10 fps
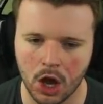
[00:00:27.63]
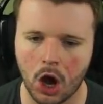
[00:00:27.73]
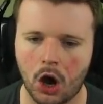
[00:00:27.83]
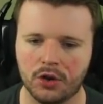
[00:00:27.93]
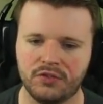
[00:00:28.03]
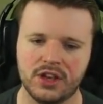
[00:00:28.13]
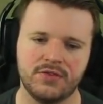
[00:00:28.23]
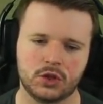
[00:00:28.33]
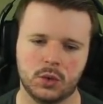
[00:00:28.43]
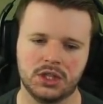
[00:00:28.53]
on FIFA
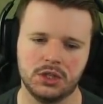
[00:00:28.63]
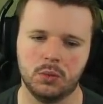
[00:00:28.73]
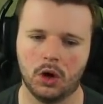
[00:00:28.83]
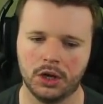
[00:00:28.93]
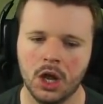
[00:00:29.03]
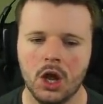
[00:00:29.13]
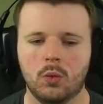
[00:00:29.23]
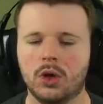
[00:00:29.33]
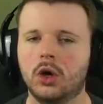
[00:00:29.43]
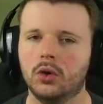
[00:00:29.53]
21.
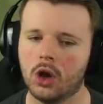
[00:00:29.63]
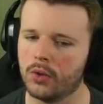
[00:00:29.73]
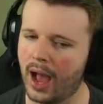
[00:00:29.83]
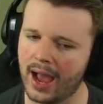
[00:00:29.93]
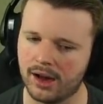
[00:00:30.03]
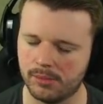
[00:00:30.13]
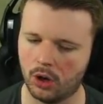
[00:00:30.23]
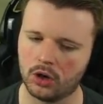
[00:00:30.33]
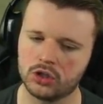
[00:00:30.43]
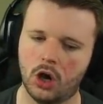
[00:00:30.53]
We all know that AI
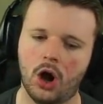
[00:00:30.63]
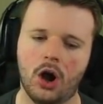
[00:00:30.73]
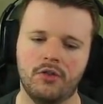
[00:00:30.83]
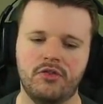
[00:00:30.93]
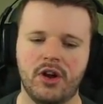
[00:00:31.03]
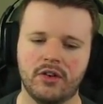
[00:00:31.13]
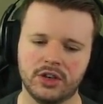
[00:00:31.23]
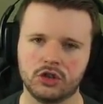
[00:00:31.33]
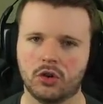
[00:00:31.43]
blocks are very strong.